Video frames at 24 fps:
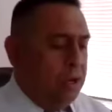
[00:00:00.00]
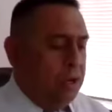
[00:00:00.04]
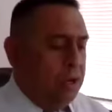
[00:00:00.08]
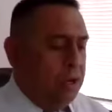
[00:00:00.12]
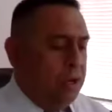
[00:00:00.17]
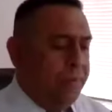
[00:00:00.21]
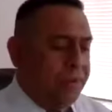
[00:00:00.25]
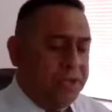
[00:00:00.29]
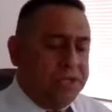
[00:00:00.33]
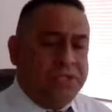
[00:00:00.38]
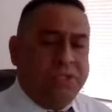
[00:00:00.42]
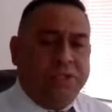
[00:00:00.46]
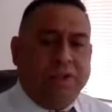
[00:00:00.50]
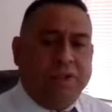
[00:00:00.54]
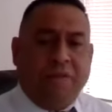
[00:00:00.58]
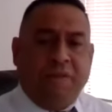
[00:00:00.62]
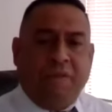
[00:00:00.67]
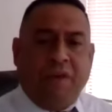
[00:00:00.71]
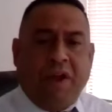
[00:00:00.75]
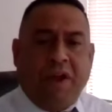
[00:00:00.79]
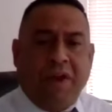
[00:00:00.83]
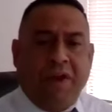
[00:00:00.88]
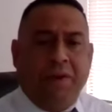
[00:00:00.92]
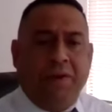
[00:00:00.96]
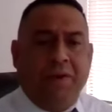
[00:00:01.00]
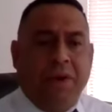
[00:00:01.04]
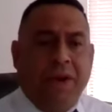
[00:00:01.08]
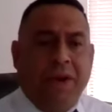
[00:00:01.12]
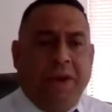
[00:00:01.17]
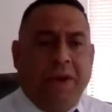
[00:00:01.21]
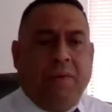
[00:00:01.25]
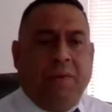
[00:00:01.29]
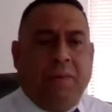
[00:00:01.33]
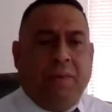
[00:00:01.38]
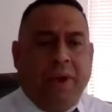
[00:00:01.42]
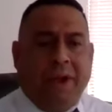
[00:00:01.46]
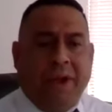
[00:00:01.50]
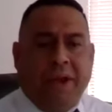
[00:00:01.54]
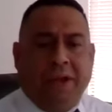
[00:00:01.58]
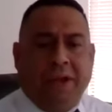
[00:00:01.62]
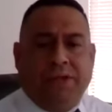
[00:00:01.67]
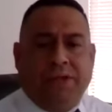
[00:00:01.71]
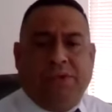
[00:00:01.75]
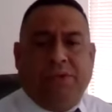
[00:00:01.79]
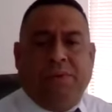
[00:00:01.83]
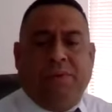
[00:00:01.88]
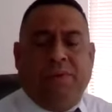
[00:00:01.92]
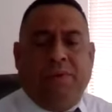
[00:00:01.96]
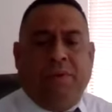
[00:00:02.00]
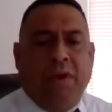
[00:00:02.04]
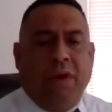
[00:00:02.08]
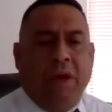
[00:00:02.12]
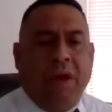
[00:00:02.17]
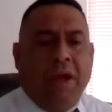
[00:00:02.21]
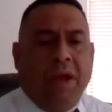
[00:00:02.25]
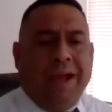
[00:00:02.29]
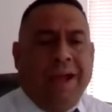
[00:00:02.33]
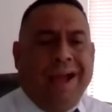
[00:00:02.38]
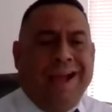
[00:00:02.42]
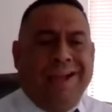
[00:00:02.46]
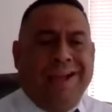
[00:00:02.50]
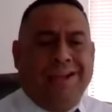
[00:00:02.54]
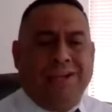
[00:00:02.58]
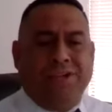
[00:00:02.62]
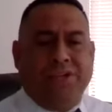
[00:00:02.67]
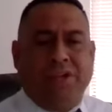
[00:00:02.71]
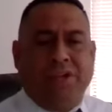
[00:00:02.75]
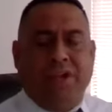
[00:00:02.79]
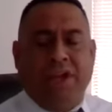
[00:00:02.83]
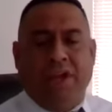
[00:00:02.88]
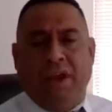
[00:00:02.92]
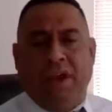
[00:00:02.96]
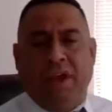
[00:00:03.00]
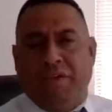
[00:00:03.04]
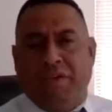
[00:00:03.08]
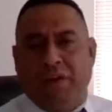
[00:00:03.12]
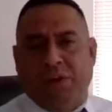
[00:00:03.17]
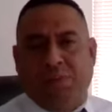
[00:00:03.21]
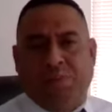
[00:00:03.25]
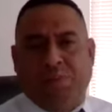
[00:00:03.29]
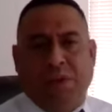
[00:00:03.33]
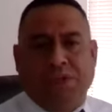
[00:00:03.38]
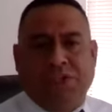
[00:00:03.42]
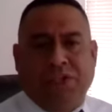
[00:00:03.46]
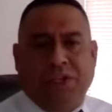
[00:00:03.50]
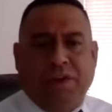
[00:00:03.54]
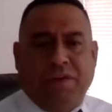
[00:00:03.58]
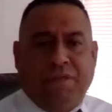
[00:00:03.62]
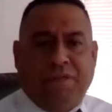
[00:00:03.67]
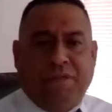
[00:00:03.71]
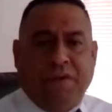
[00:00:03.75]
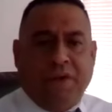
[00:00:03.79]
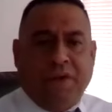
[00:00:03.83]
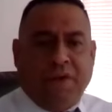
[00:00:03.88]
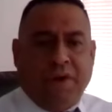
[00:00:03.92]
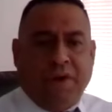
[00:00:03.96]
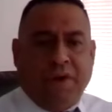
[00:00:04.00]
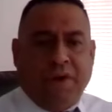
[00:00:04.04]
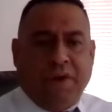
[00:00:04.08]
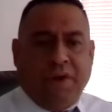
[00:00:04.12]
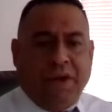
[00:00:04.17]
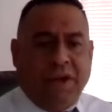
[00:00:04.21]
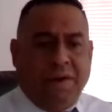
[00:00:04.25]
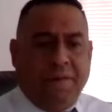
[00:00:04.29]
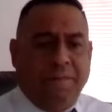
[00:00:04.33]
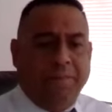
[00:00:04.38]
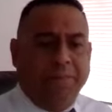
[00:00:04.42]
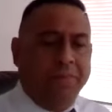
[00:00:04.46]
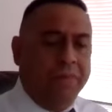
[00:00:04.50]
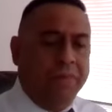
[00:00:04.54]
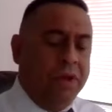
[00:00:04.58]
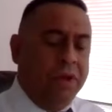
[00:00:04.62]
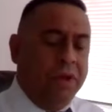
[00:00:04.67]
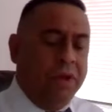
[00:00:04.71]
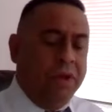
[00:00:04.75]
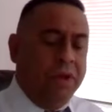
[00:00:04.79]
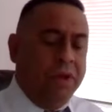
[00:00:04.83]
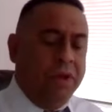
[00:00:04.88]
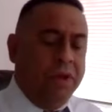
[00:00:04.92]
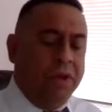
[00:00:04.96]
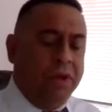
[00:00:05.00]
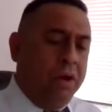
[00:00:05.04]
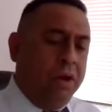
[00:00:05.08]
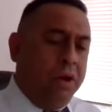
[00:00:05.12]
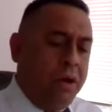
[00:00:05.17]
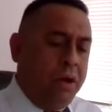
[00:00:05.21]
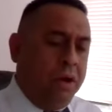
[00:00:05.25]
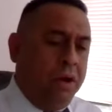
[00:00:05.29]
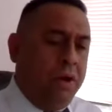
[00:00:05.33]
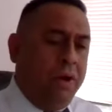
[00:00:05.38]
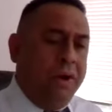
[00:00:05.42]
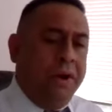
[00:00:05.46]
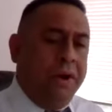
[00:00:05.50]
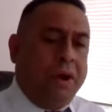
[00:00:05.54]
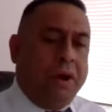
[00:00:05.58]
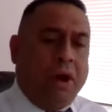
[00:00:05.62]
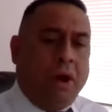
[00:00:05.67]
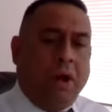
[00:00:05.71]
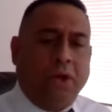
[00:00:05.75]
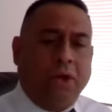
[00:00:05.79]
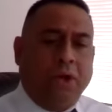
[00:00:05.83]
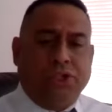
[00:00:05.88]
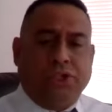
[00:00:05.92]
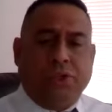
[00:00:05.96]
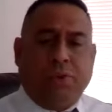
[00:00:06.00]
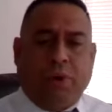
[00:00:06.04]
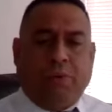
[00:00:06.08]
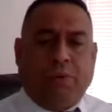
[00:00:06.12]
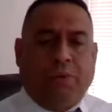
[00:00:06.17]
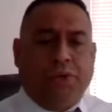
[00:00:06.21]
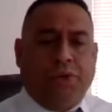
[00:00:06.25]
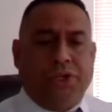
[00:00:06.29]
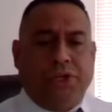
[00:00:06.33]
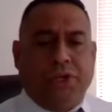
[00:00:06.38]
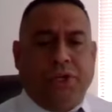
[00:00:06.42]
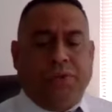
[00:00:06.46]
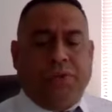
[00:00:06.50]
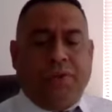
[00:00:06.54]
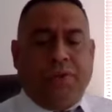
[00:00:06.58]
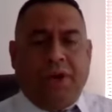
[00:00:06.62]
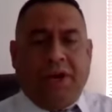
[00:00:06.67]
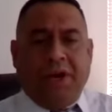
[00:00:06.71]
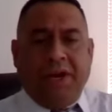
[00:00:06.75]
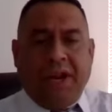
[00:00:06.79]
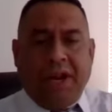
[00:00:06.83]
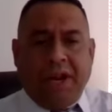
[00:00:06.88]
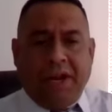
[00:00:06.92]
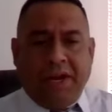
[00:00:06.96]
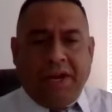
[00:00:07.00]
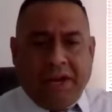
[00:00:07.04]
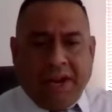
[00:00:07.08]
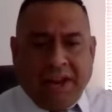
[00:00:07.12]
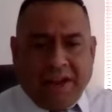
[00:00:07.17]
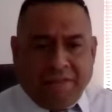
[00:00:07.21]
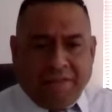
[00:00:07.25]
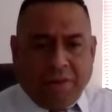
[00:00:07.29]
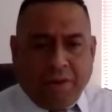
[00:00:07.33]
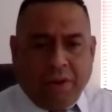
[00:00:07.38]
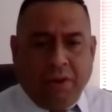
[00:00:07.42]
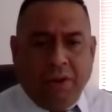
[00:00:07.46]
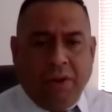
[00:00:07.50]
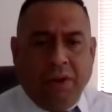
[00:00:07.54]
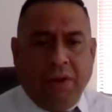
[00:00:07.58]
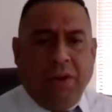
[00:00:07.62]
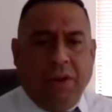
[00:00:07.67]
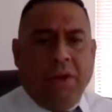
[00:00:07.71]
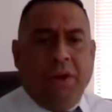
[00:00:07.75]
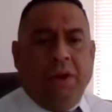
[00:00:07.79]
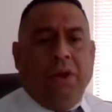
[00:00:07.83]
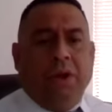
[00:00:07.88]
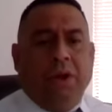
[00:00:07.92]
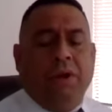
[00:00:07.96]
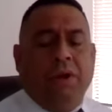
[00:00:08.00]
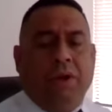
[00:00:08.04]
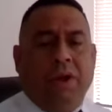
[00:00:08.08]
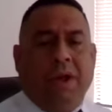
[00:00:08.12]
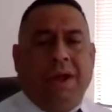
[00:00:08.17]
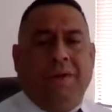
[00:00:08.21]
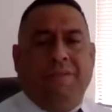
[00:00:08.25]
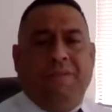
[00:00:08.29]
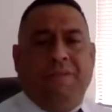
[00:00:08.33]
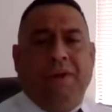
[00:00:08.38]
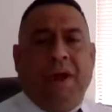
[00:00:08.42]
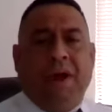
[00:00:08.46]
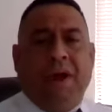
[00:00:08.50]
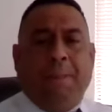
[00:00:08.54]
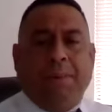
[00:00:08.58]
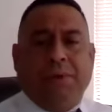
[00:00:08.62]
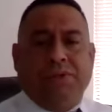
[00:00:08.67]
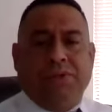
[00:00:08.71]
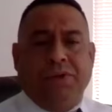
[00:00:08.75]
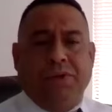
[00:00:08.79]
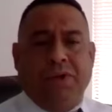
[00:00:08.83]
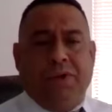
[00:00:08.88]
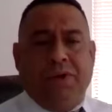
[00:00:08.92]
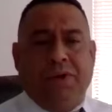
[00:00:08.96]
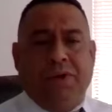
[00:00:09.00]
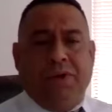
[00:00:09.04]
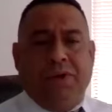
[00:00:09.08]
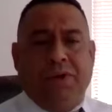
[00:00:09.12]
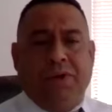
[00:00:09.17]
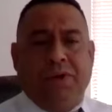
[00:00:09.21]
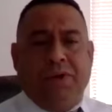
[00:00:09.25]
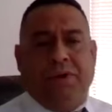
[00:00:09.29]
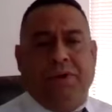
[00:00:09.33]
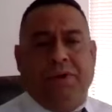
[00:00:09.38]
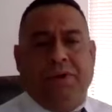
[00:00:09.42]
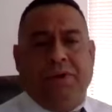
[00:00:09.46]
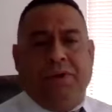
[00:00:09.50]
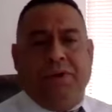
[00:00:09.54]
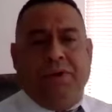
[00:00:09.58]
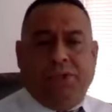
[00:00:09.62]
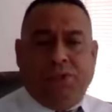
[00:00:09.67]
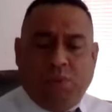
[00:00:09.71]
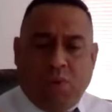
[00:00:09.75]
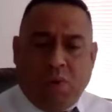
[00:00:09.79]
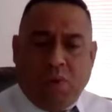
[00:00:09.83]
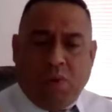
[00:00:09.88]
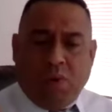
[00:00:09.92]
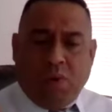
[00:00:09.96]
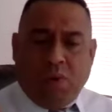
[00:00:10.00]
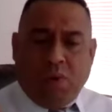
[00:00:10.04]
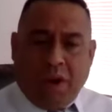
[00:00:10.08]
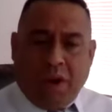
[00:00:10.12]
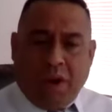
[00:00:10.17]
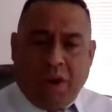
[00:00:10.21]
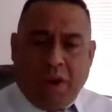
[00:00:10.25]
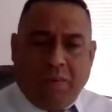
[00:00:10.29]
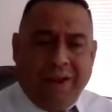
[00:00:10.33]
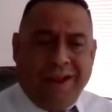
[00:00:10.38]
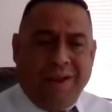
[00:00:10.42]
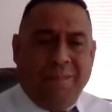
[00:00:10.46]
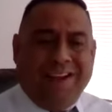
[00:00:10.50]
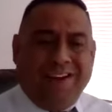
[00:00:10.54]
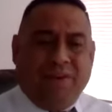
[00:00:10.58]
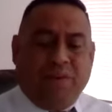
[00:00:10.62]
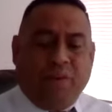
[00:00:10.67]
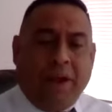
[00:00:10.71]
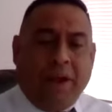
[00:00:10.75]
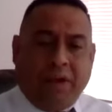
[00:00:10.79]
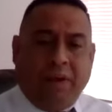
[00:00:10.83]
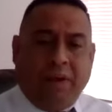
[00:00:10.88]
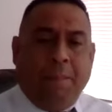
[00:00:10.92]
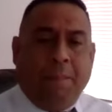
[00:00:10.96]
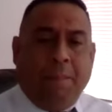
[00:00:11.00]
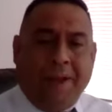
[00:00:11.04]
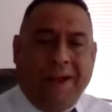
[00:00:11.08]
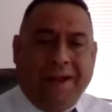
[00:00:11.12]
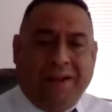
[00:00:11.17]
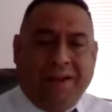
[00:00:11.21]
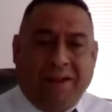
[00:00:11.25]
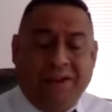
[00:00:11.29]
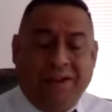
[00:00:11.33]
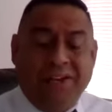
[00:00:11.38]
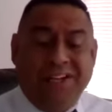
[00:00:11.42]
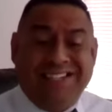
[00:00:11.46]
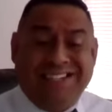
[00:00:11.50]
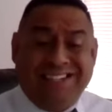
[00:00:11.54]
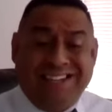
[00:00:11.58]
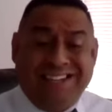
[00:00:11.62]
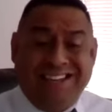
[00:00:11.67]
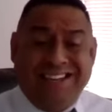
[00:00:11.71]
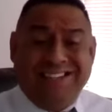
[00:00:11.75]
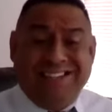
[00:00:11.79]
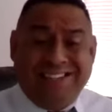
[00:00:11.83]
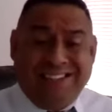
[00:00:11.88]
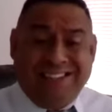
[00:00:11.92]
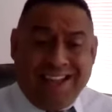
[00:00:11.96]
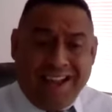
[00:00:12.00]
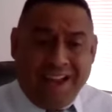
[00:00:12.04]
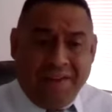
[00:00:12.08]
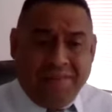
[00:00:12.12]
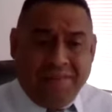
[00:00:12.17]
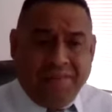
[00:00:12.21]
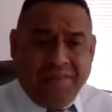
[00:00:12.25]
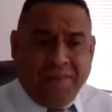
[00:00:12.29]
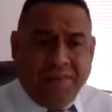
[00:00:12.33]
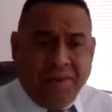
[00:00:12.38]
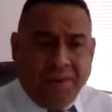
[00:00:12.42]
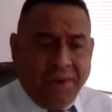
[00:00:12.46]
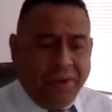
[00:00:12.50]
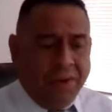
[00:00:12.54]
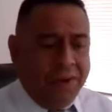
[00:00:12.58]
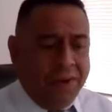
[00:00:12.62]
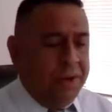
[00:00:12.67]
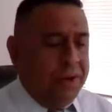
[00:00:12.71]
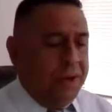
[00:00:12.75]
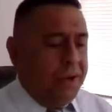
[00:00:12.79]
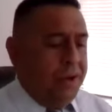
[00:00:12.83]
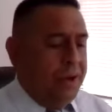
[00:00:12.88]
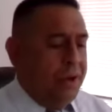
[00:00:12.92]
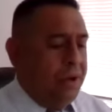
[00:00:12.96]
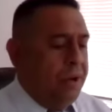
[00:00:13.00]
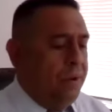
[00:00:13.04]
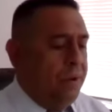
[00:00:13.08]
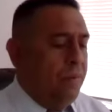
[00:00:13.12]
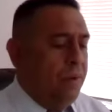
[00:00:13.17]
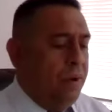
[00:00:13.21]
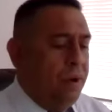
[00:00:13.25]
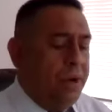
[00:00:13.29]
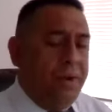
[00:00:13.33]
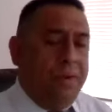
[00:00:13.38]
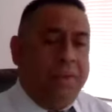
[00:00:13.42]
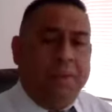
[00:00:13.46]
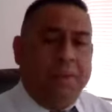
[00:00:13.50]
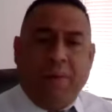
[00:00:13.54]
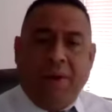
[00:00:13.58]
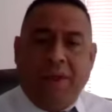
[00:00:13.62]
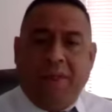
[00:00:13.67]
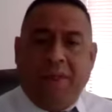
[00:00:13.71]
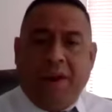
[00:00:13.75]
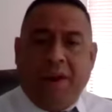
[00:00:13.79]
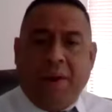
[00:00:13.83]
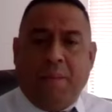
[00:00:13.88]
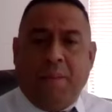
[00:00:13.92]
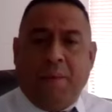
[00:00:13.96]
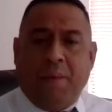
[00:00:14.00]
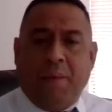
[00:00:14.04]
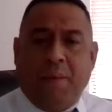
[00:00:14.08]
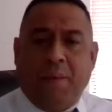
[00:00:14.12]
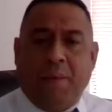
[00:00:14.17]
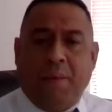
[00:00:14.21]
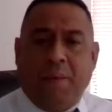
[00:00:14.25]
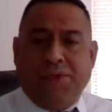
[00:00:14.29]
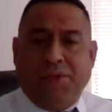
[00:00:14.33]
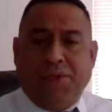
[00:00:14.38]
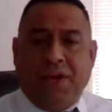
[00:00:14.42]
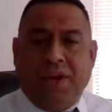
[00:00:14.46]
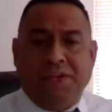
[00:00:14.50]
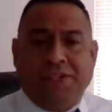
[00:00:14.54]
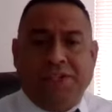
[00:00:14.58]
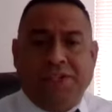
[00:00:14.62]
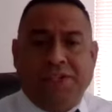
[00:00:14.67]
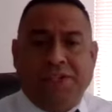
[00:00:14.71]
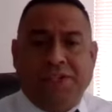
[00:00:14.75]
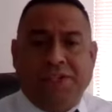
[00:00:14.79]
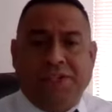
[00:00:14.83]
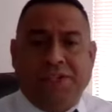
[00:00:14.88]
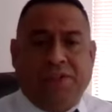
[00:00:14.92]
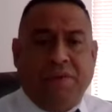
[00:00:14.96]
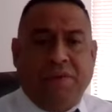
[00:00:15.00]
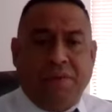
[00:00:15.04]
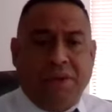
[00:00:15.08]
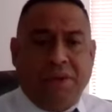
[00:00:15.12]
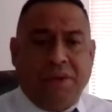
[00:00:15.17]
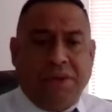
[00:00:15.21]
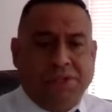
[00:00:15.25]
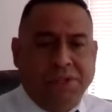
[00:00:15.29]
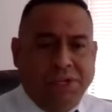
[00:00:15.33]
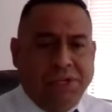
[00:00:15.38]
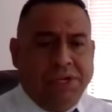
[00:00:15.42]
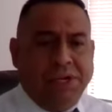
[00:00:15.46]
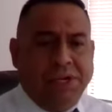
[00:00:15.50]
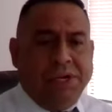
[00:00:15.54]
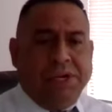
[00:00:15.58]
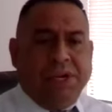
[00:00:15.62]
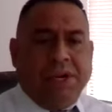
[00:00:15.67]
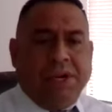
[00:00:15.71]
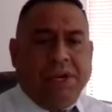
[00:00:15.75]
But this is a unique way to actually, especially if you're in going to college to work with children on any level, you'll have an opportunity to do this one-on-one and make a direct impact on these kids' lives. And really the way that I want you guys to view this,